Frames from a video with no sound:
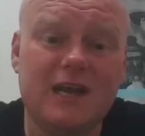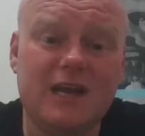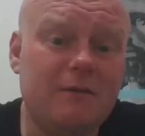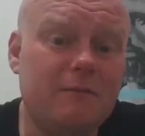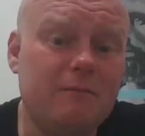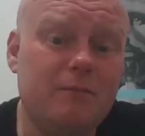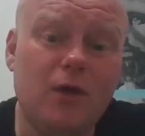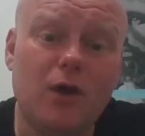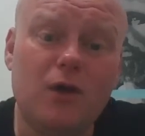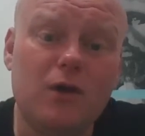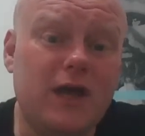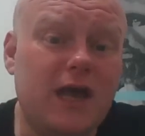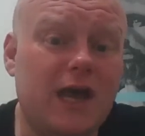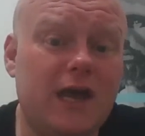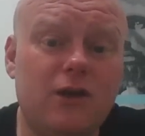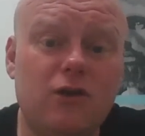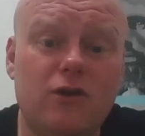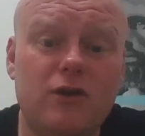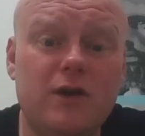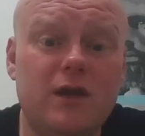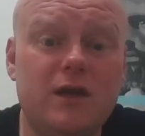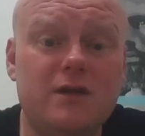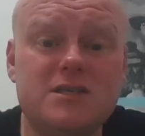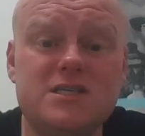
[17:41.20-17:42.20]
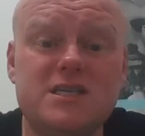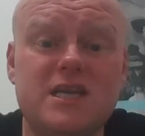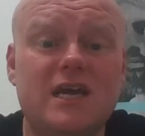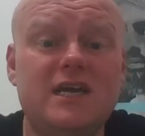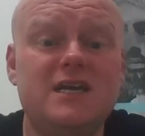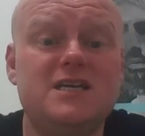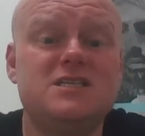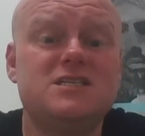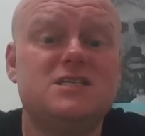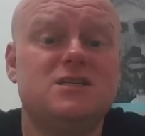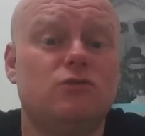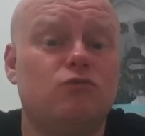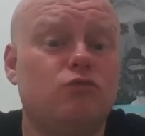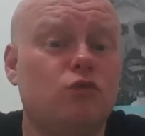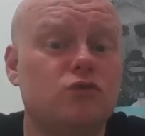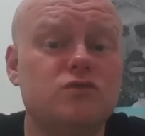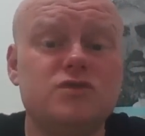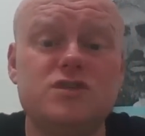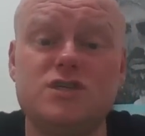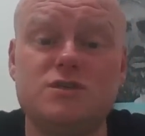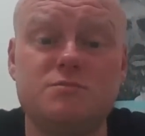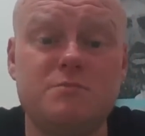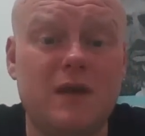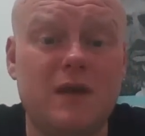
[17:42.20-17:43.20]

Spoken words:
it. I'm not getting on at his case. The runs he's